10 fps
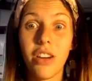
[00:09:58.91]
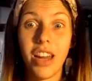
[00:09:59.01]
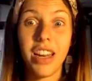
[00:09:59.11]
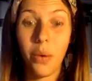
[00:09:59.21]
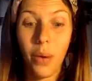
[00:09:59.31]

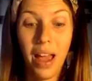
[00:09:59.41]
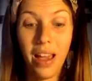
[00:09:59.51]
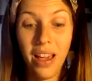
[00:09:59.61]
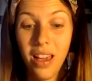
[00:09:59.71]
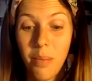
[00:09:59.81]
running away
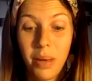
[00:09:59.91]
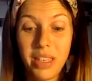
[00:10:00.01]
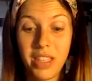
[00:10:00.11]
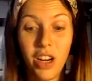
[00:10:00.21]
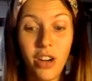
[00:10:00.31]

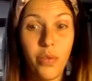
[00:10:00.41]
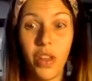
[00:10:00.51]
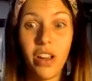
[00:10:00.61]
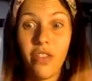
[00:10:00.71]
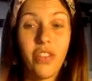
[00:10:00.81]
because they're, they're,